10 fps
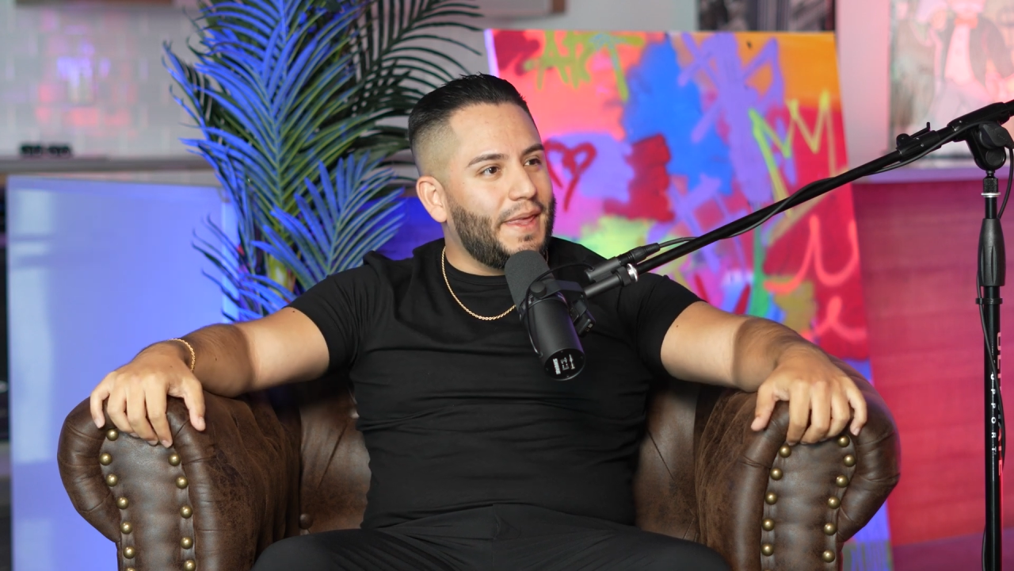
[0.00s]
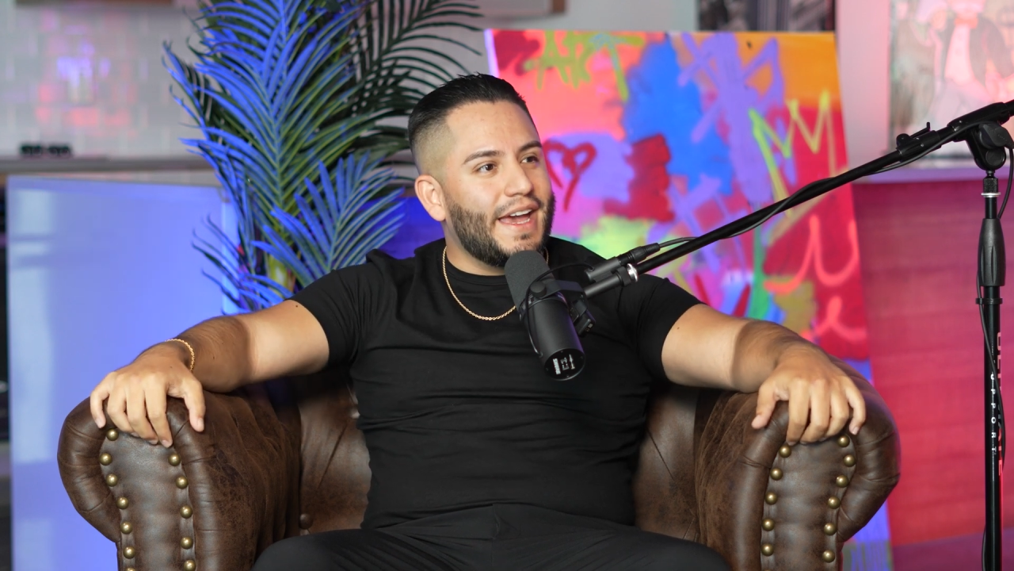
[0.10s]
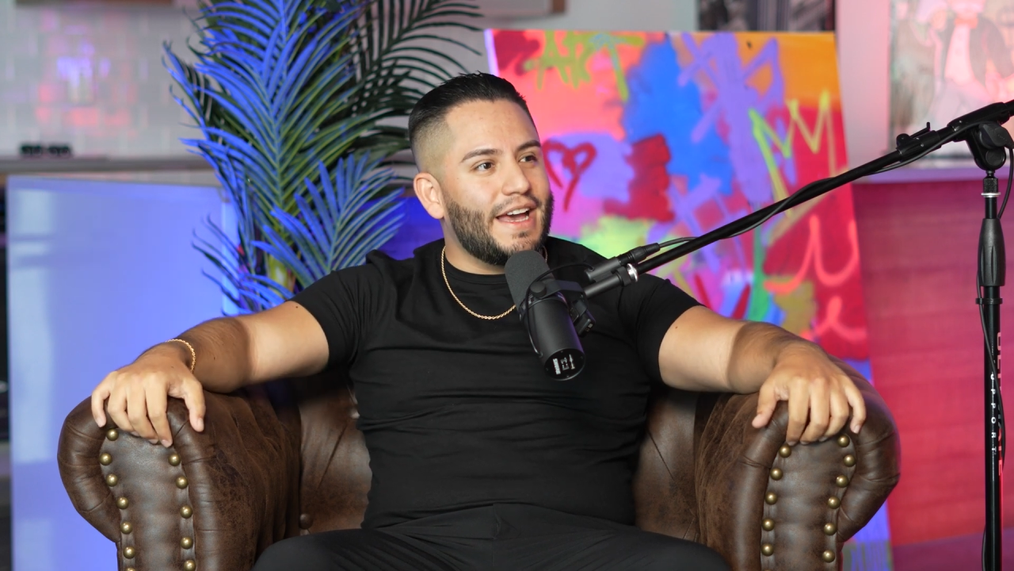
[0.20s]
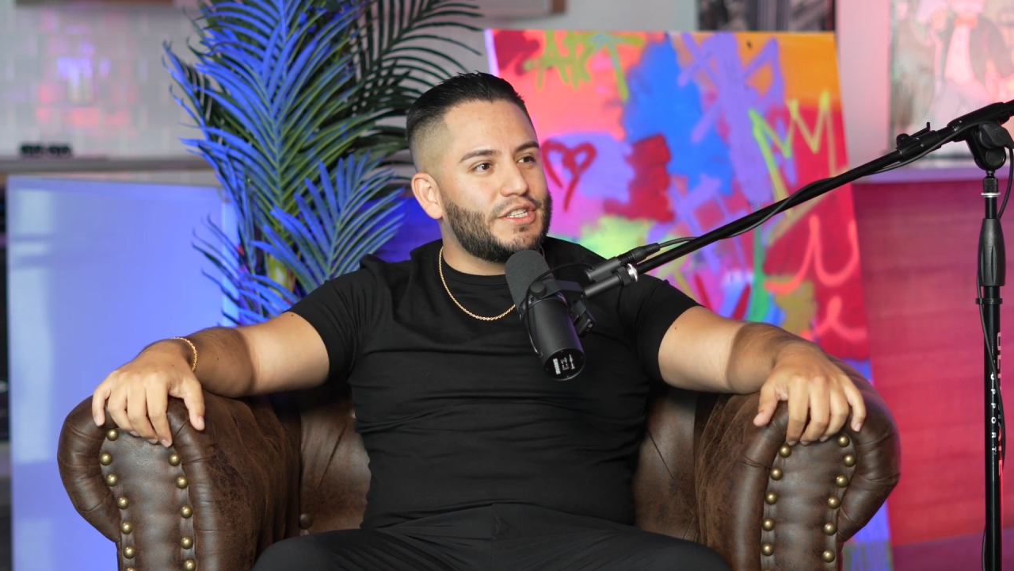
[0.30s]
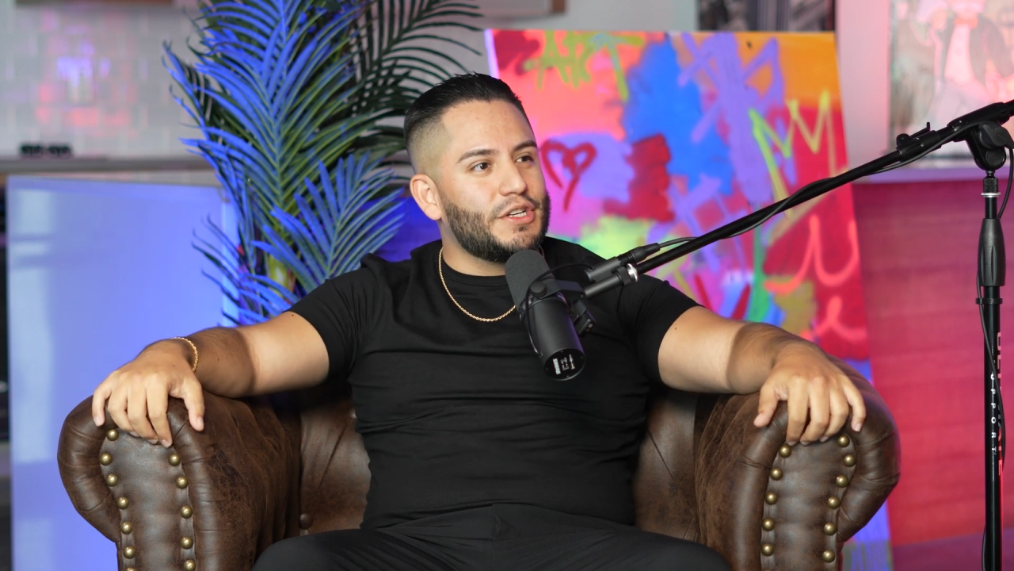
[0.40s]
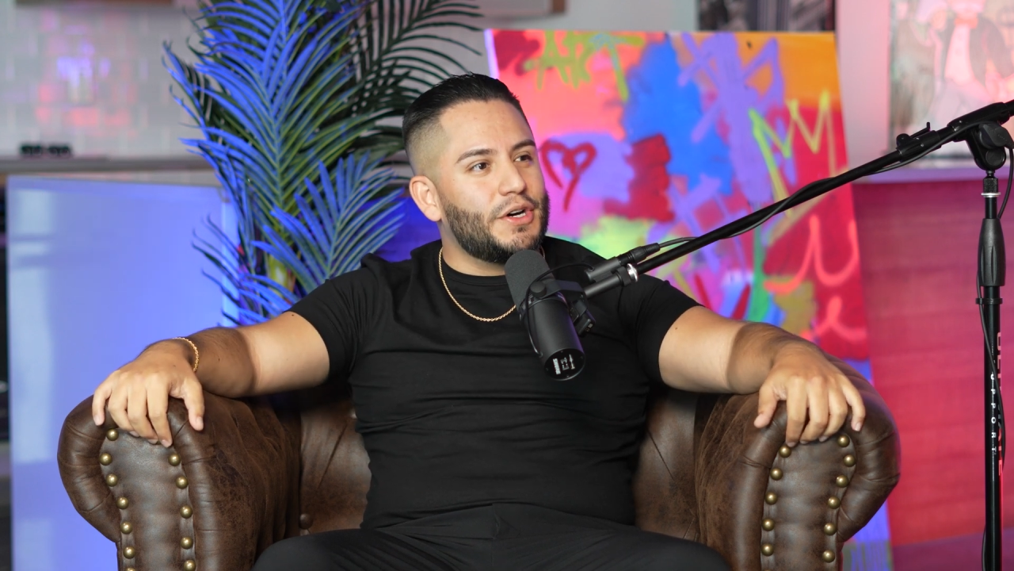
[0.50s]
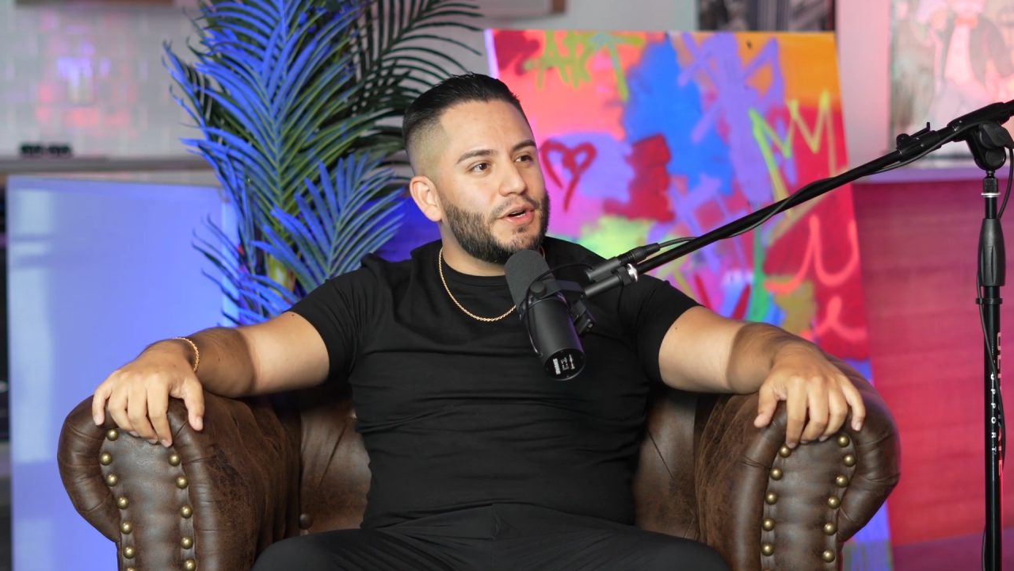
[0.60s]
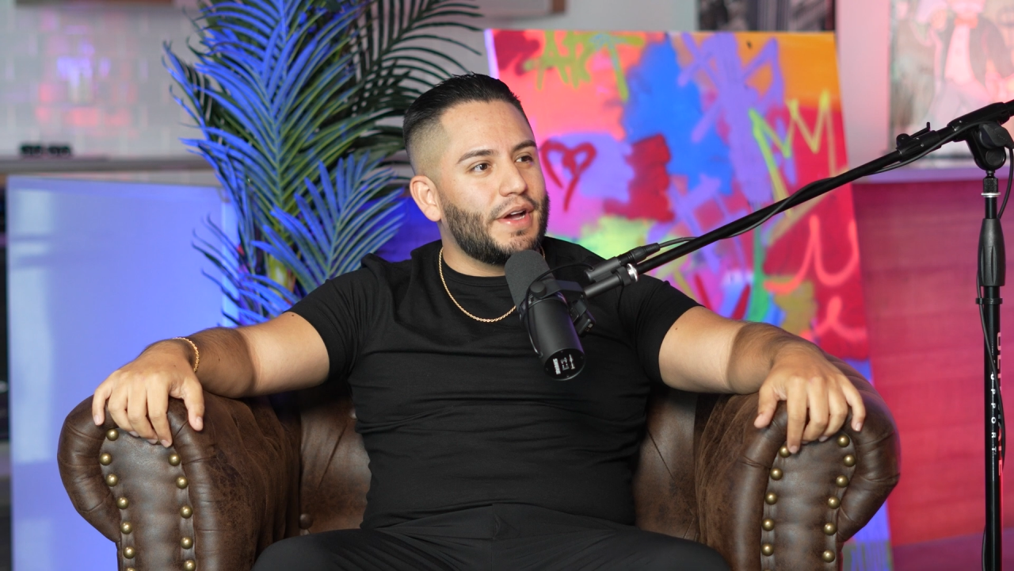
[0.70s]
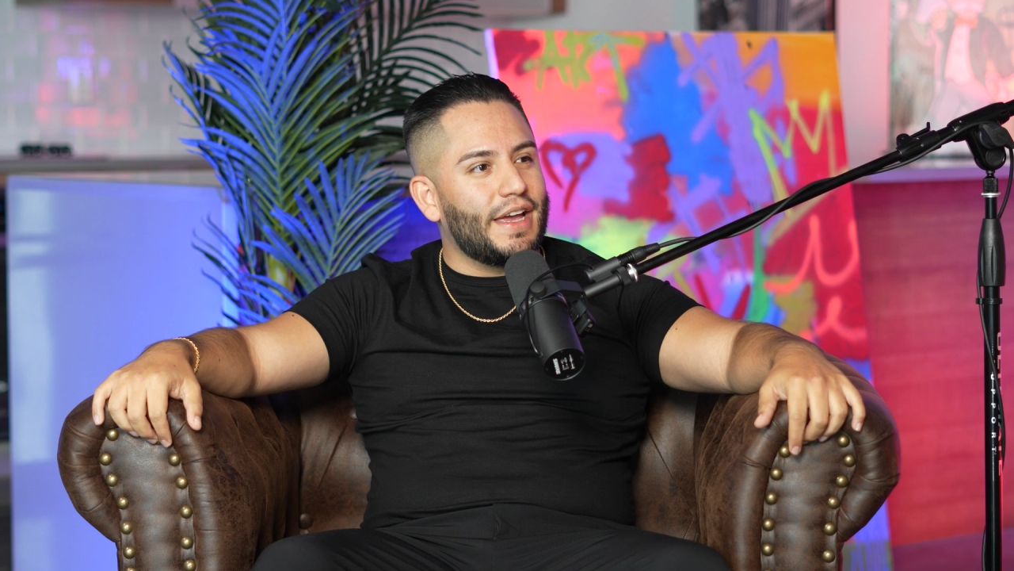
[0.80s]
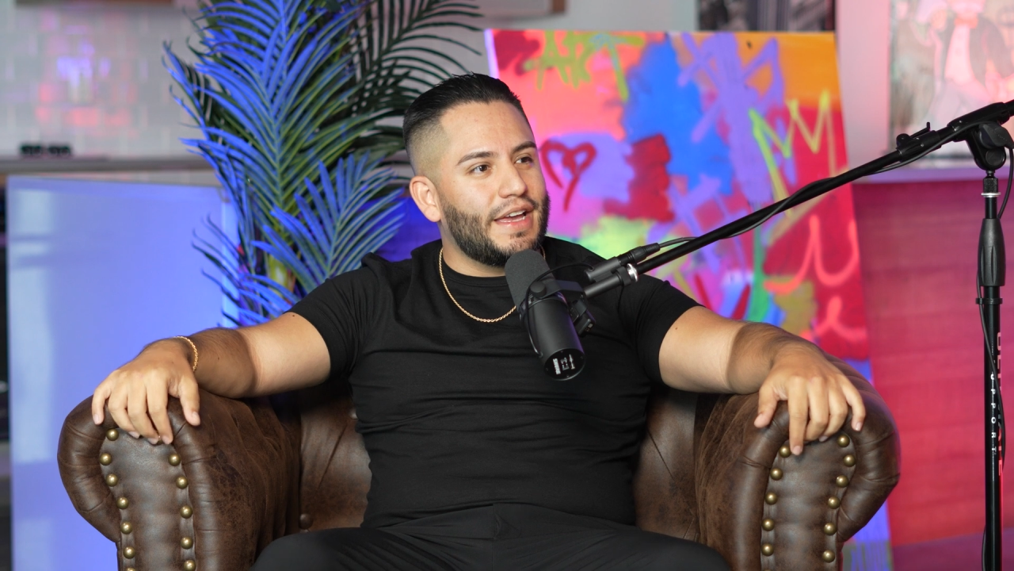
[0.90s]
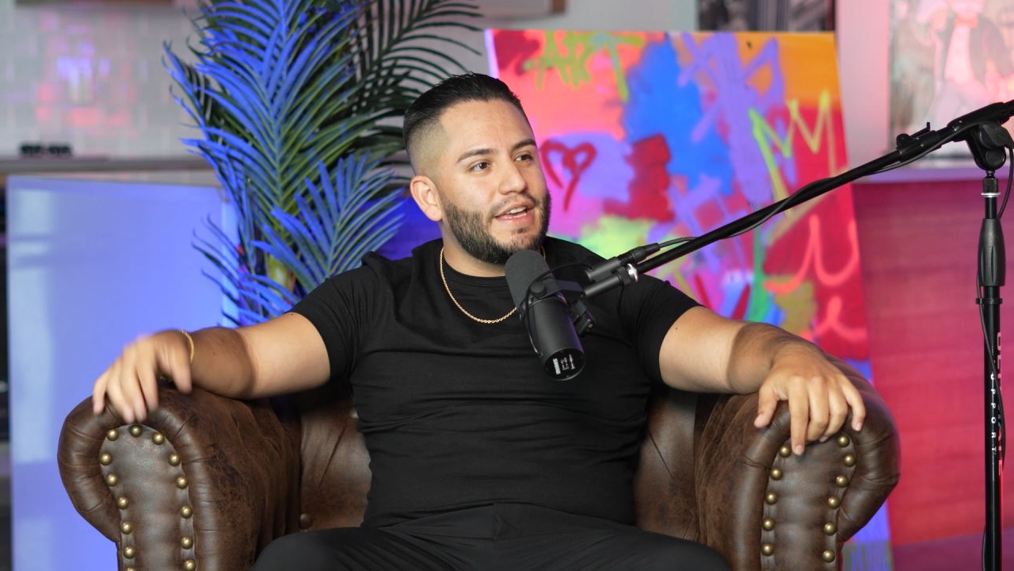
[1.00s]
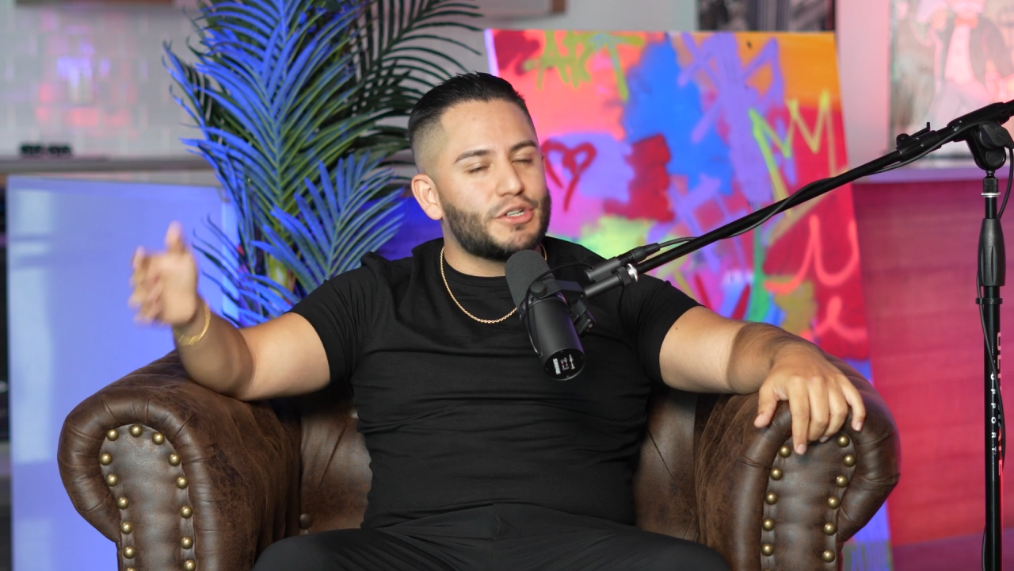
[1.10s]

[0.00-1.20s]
Yeah, and he